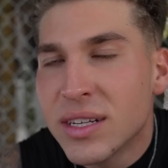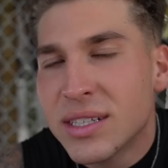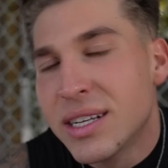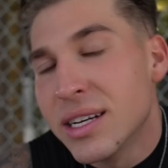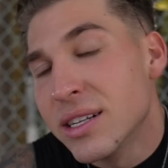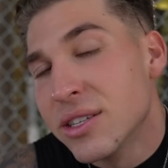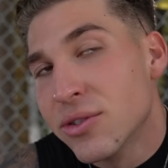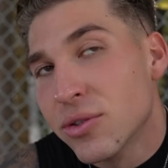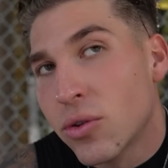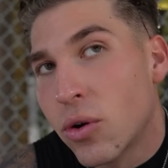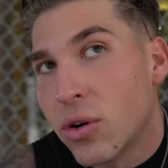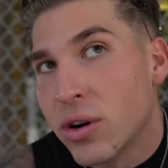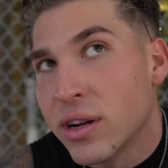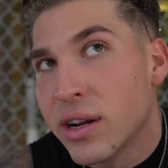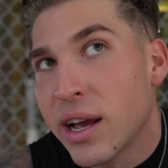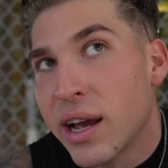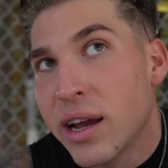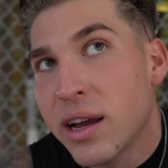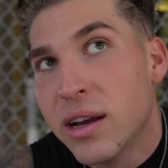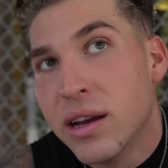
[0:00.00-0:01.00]
didn't do core
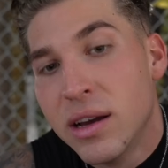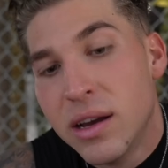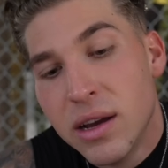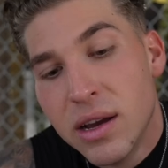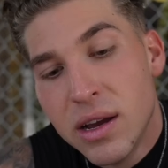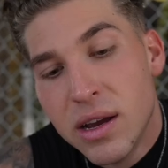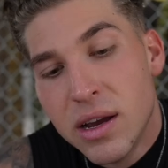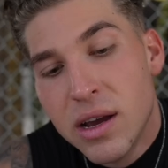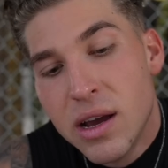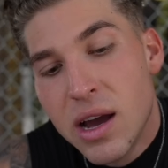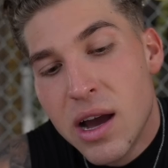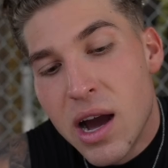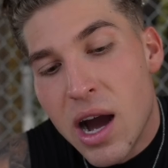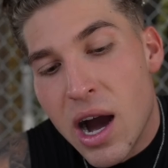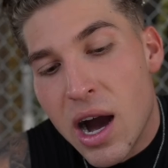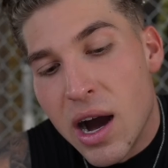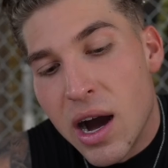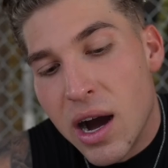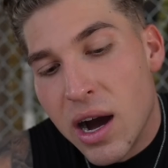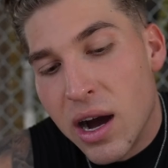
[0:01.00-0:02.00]
today.
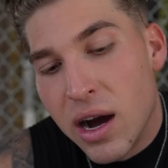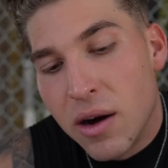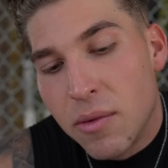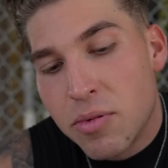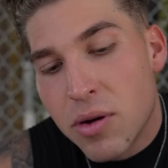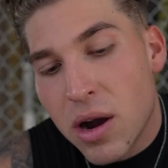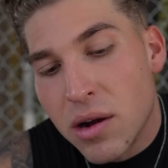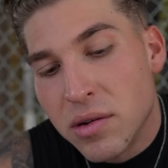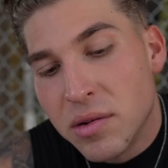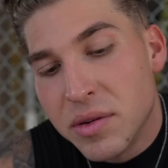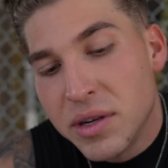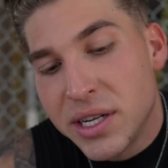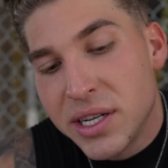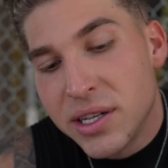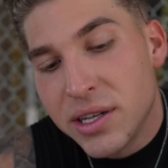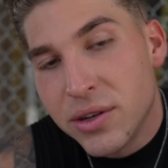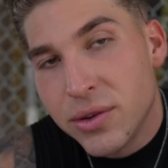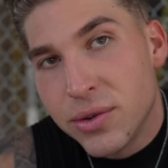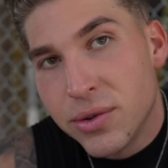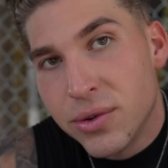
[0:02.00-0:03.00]
Uh, I'll probably
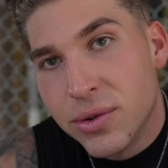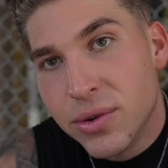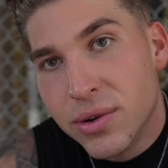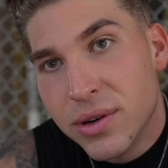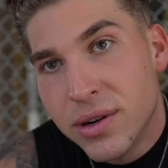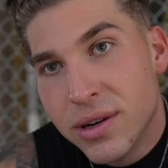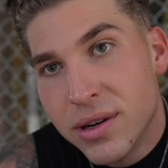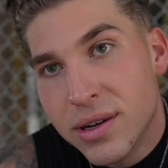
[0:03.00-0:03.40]
do.